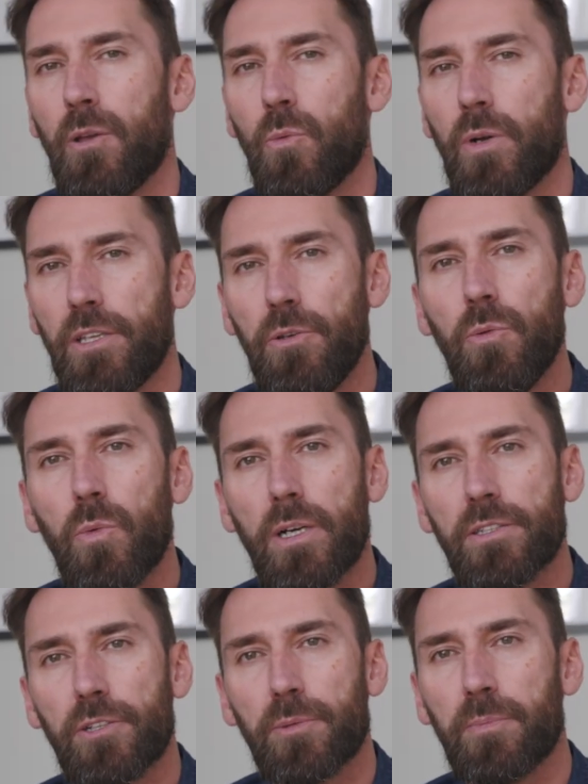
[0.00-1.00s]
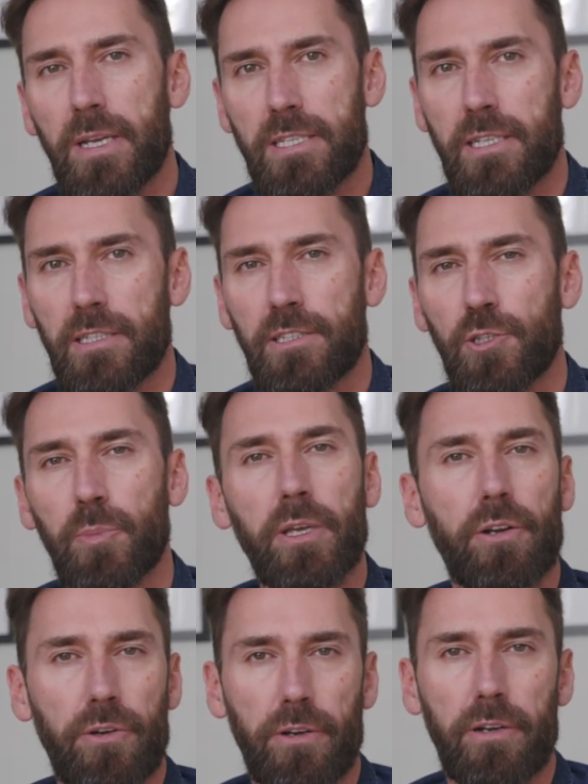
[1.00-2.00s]
When you want your message to be
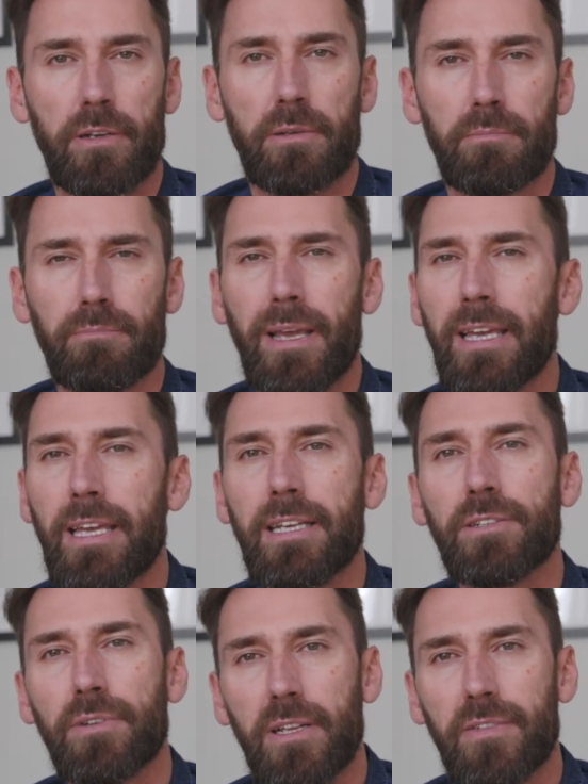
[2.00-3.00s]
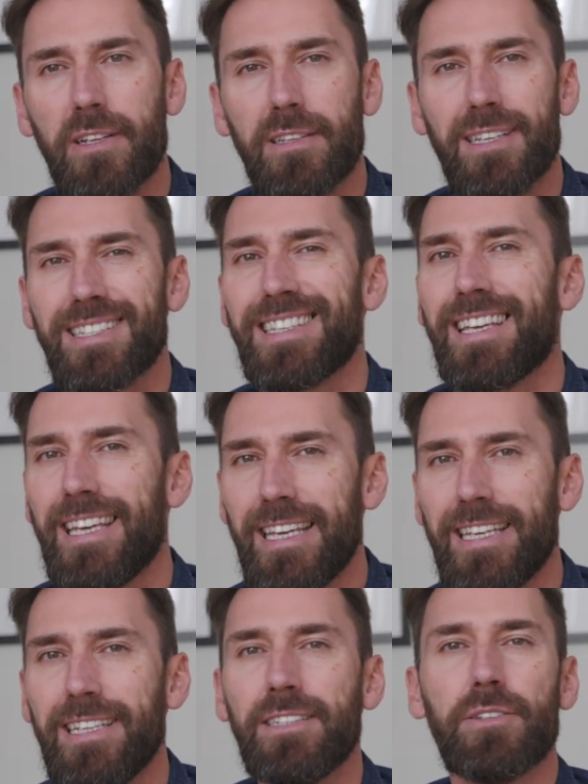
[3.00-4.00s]
heard, making it relevant is
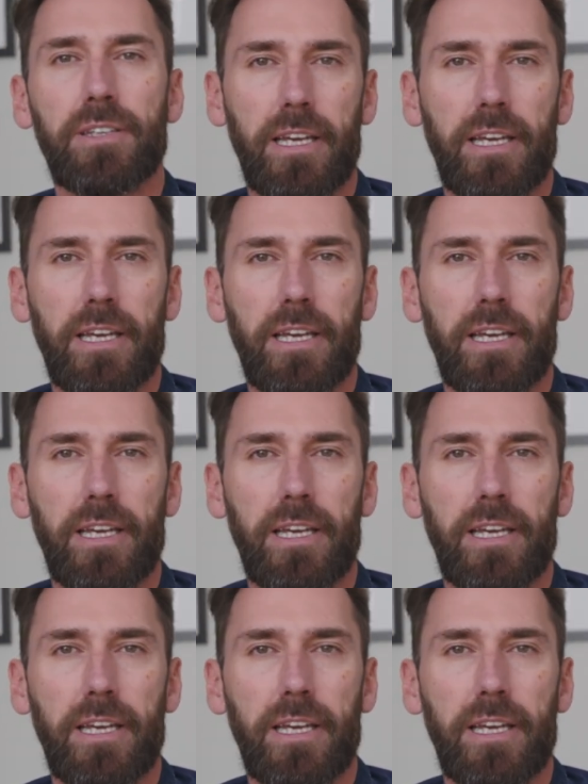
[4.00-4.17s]
key to